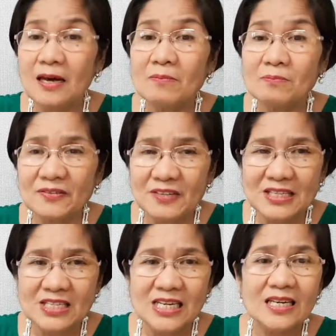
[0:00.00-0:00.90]

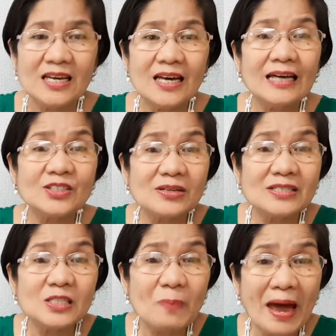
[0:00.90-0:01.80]
brevity, and
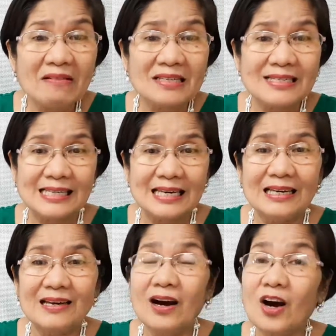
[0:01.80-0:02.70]
transparency
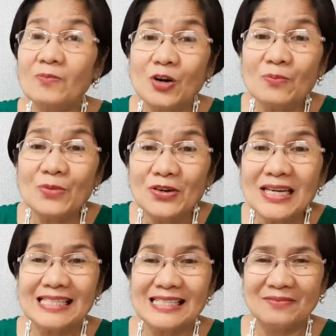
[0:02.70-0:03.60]
of communicative